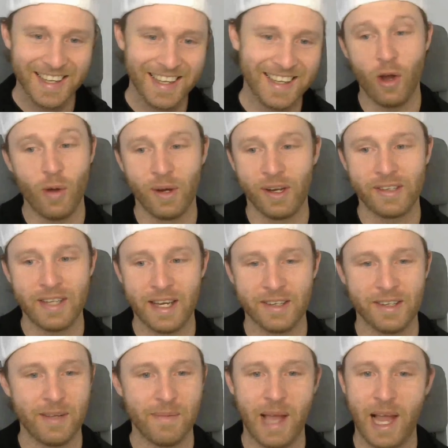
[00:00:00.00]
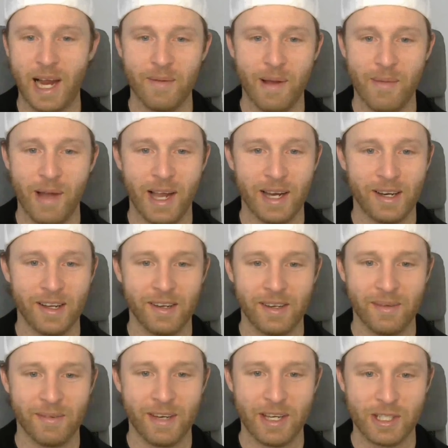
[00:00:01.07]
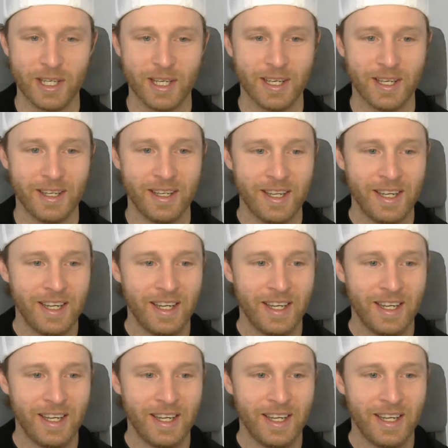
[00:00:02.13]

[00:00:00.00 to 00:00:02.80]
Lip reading: That always stays in the back of my mind because I'm such a,